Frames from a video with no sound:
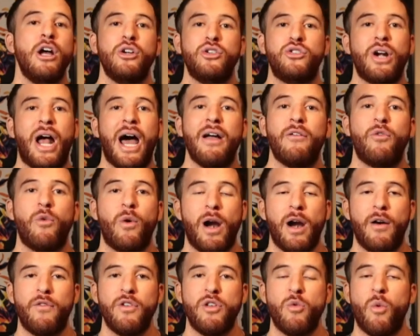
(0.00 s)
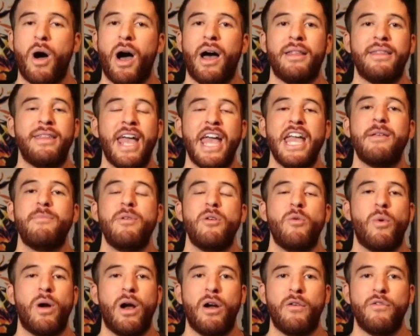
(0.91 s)
drive wherever you want, take me
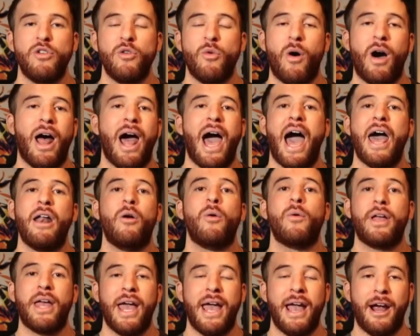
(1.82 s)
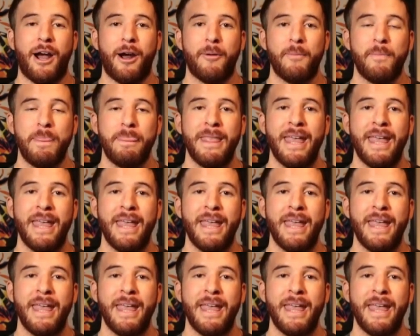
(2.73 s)
wherever you want, I don't care.